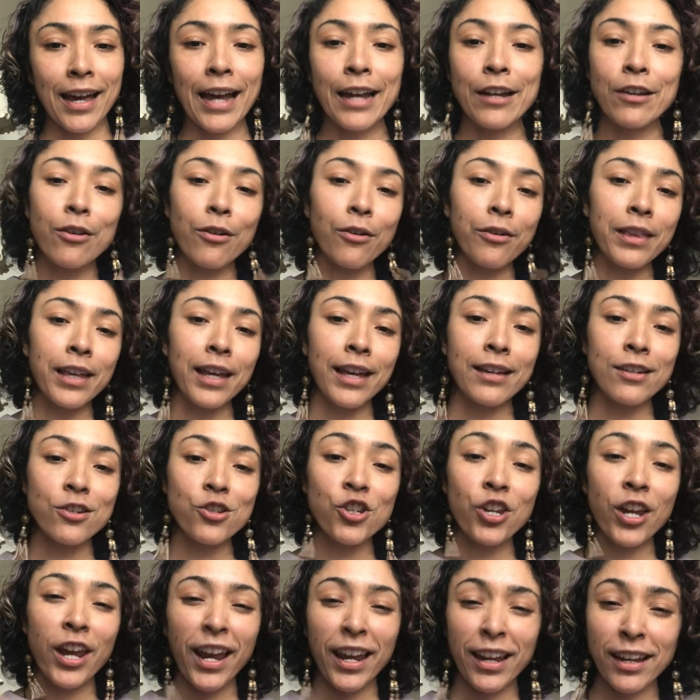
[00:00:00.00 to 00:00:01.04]
I know that
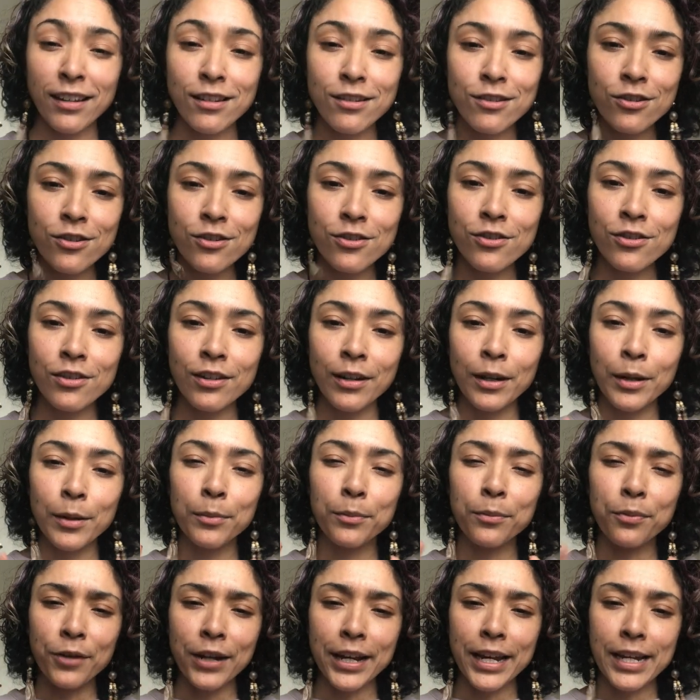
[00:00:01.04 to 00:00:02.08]
change
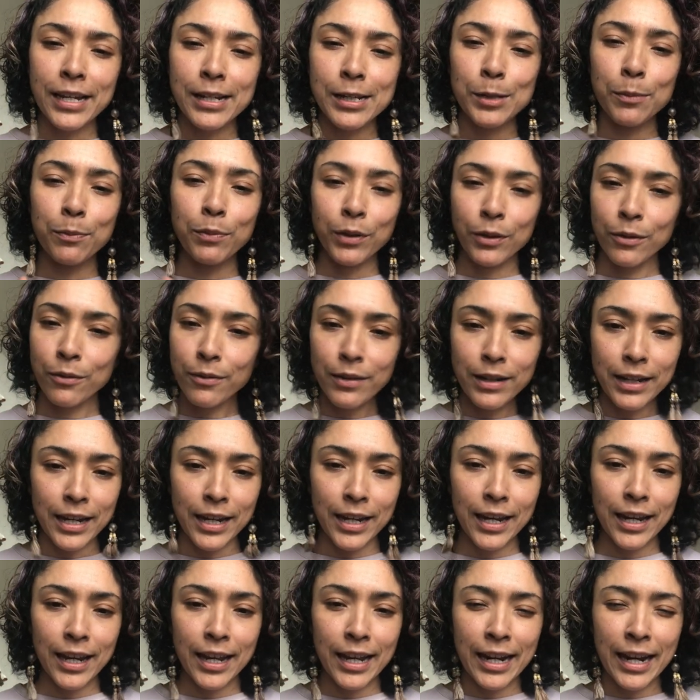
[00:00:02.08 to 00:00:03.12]
brings
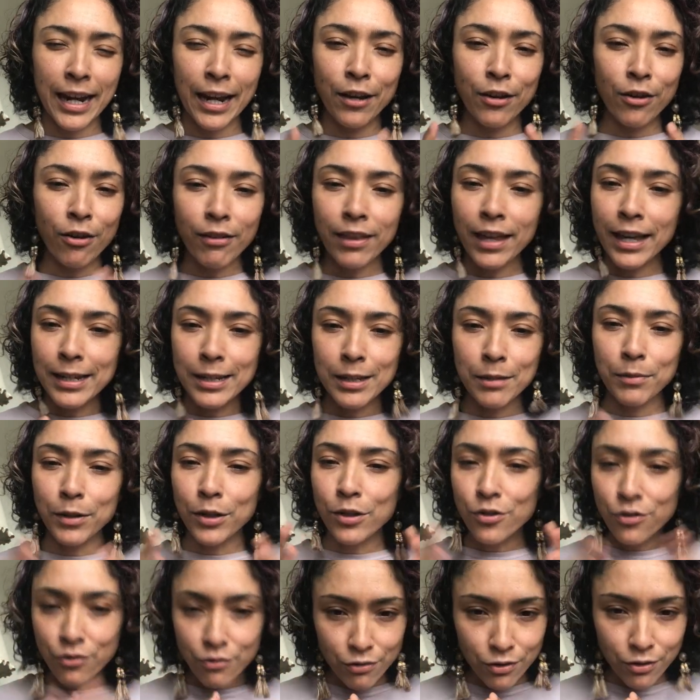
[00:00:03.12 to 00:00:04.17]
beauty, and I know that to be
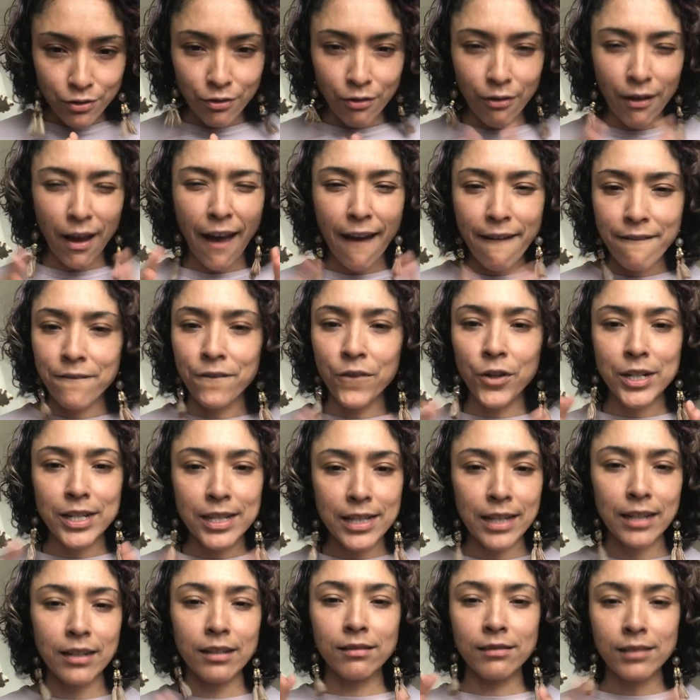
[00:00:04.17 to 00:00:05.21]
true every
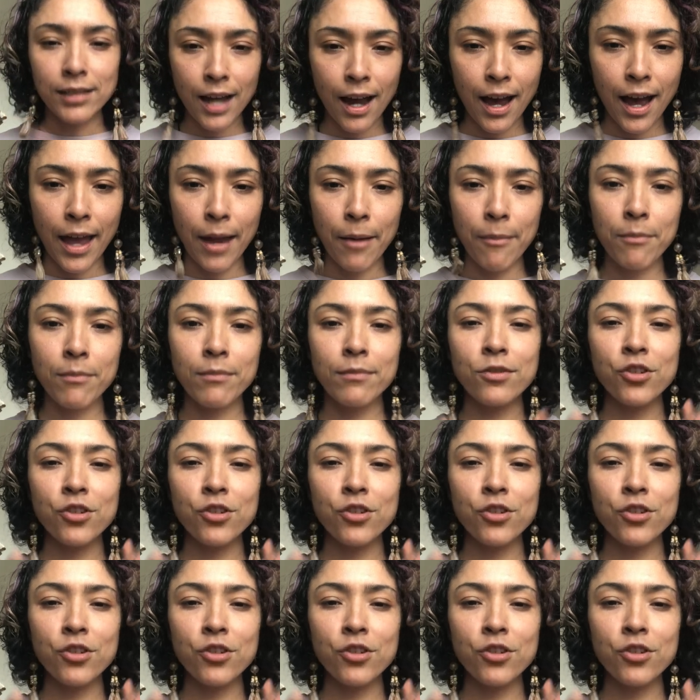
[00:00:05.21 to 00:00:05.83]
single time.